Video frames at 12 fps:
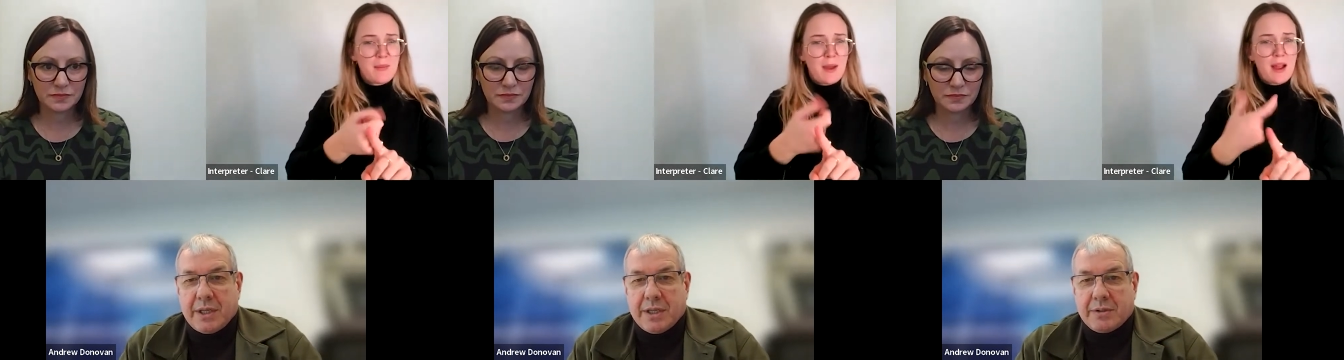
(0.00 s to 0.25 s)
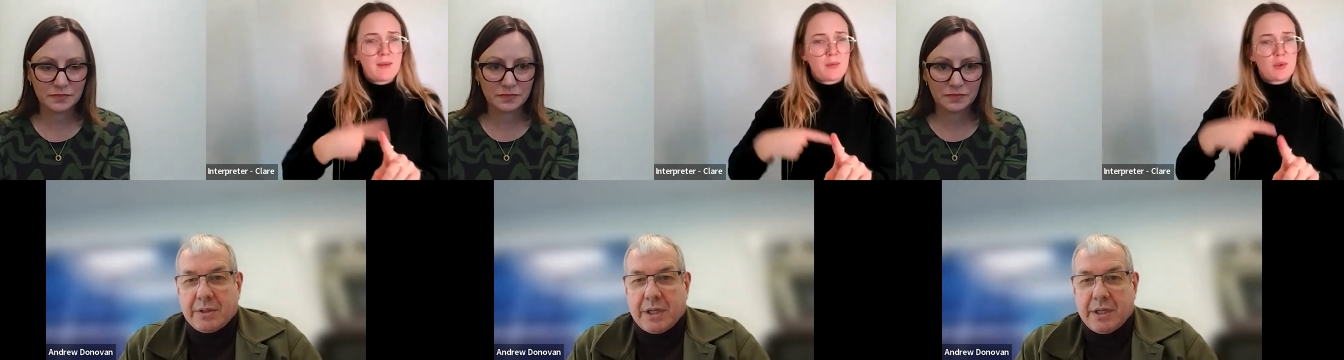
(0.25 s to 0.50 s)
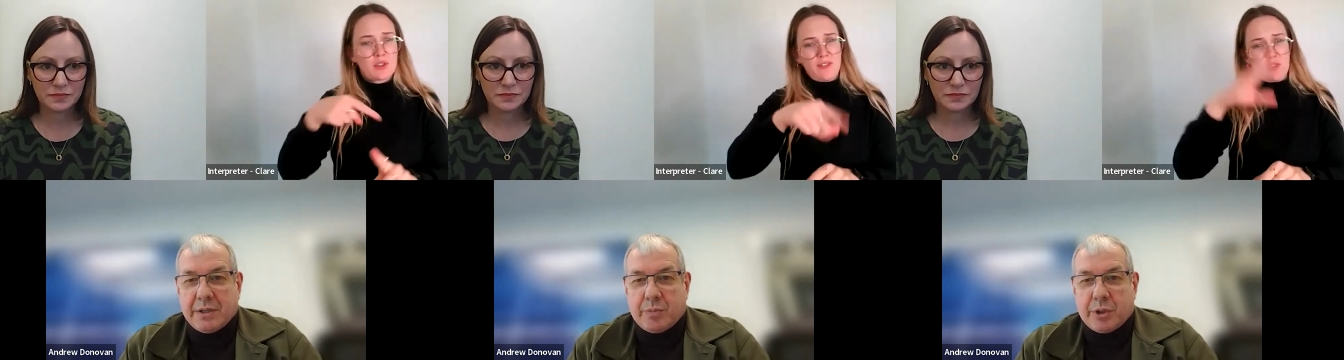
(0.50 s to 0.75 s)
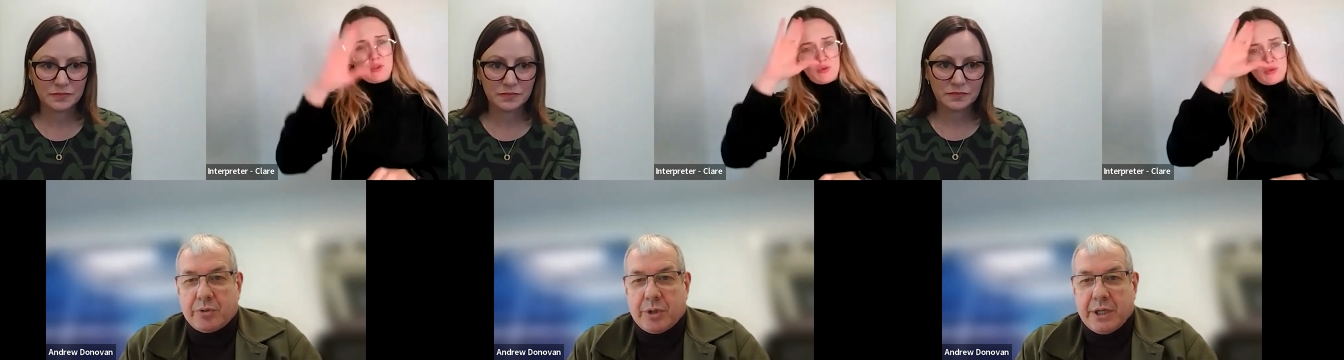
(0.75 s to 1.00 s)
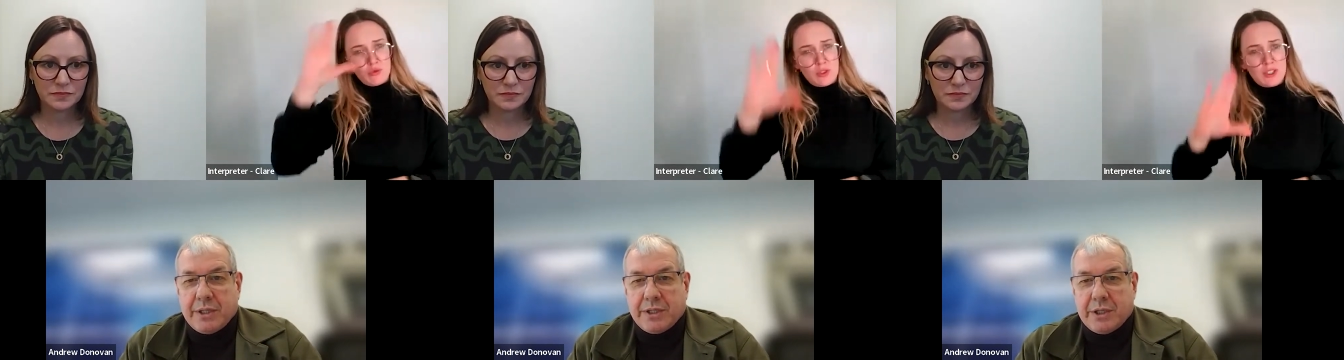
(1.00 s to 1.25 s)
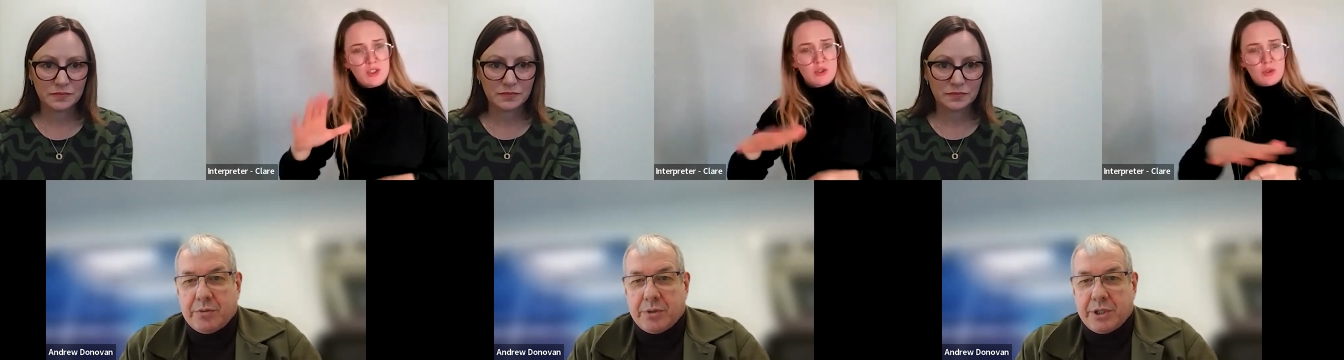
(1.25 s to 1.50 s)
Speaker 1: is, is what Tracy's
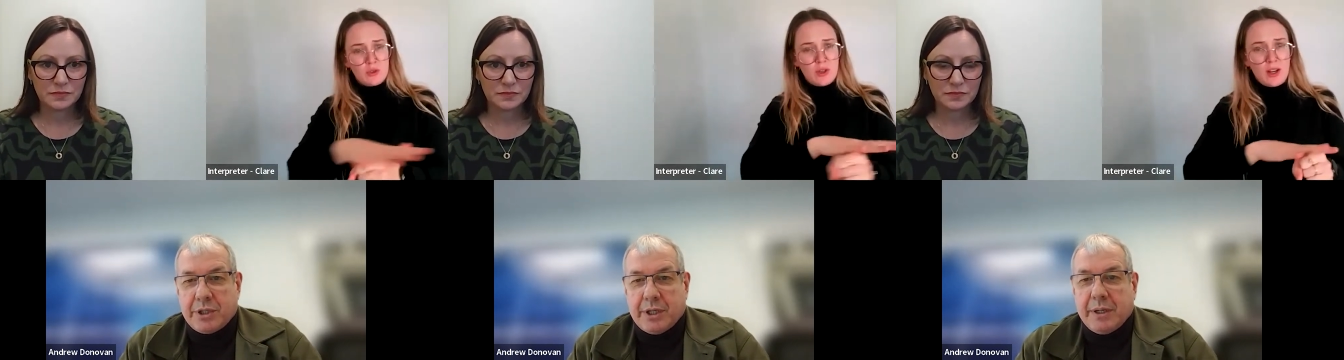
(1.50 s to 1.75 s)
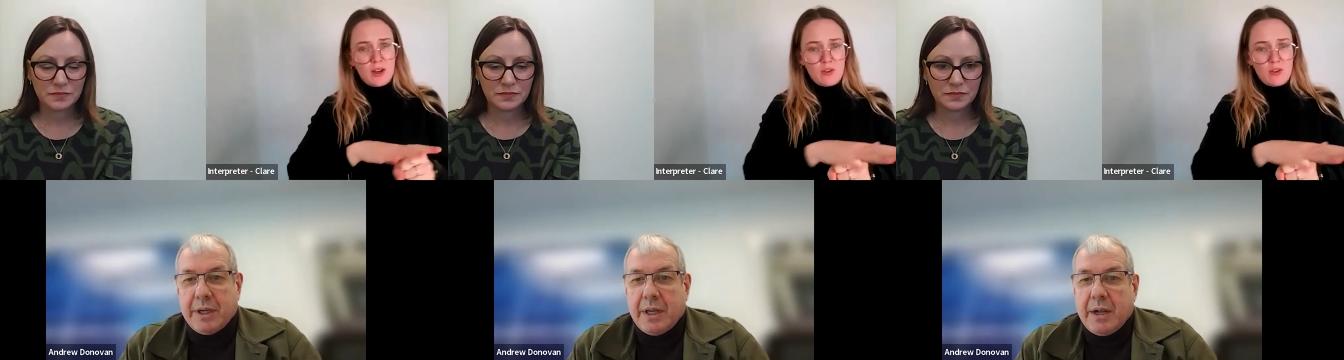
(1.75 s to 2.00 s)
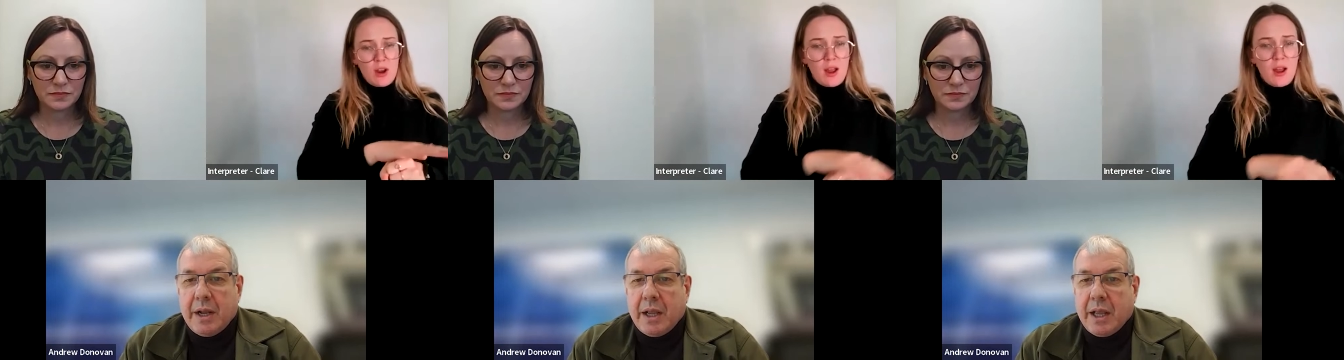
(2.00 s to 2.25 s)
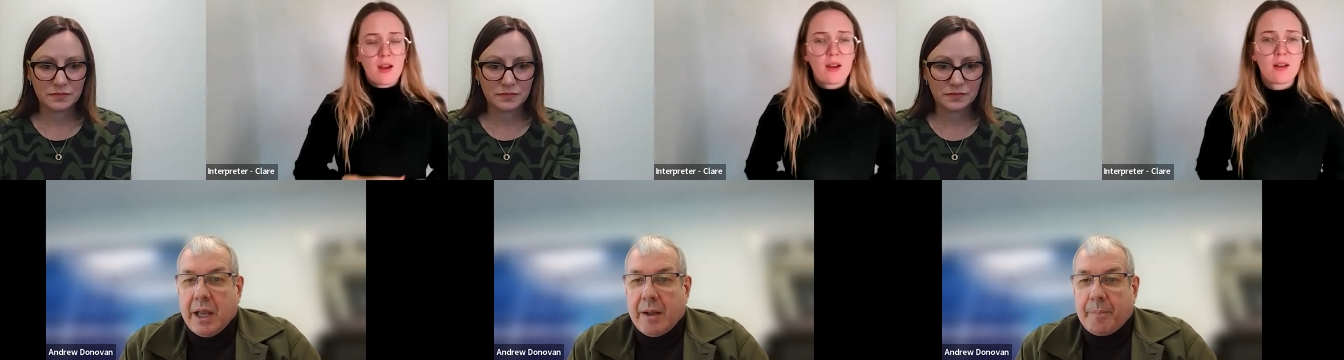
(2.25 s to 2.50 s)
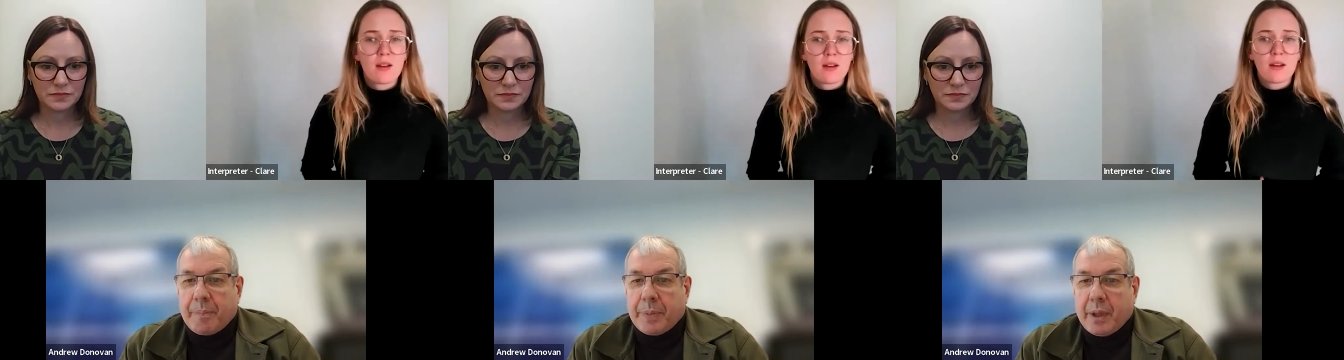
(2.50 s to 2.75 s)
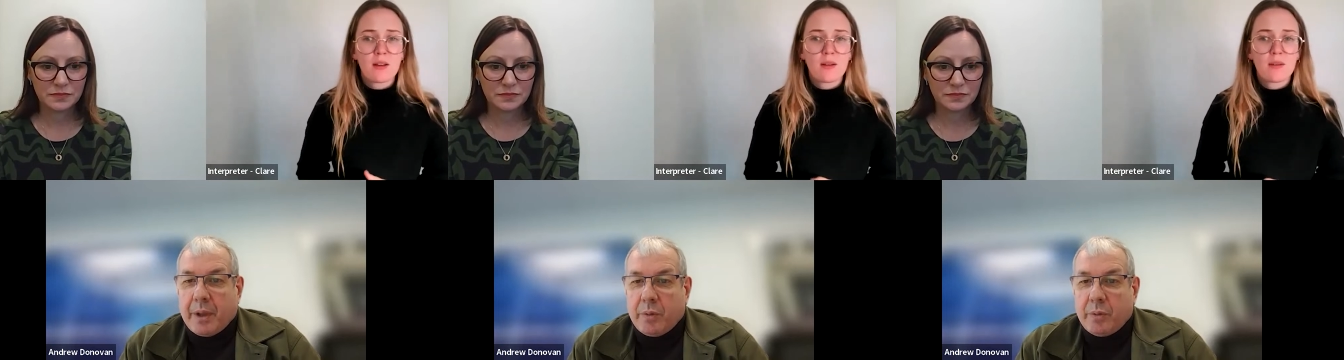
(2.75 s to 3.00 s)
interested in. Um,